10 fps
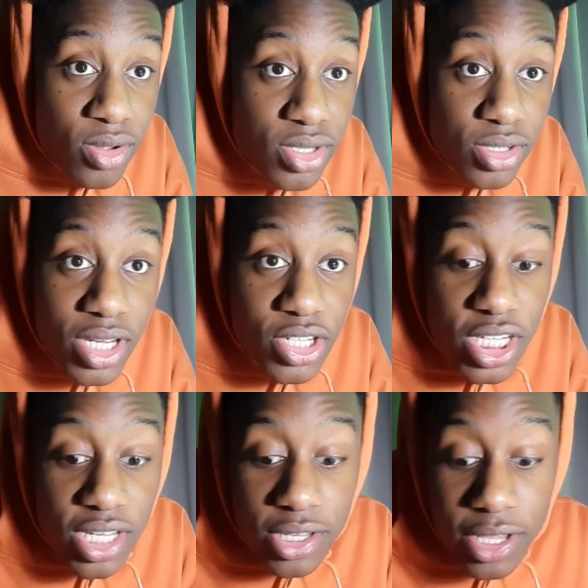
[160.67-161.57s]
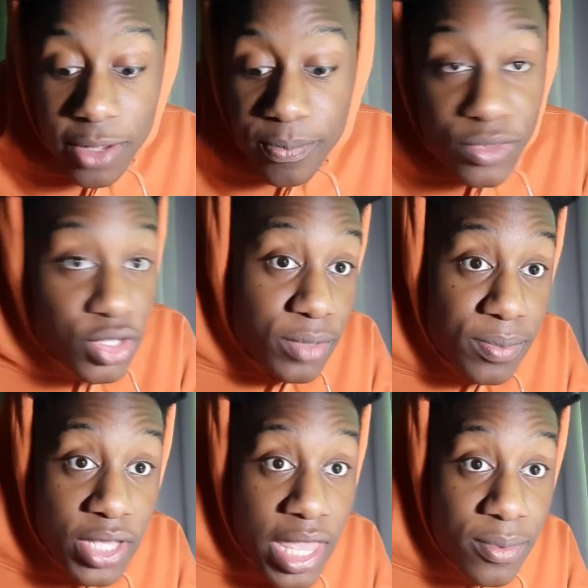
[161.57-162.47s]
So legit, you could
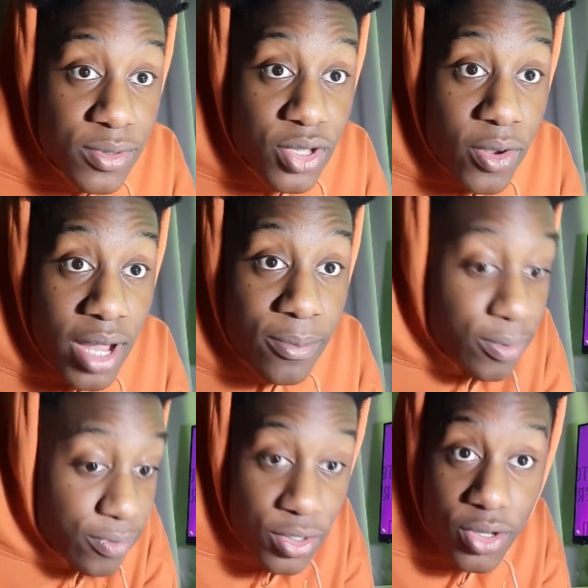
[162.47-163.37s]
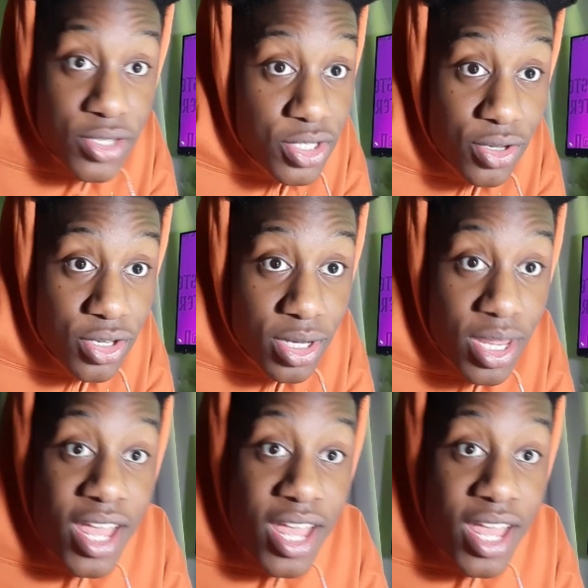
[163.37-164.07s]
be able to go out before you go to Union.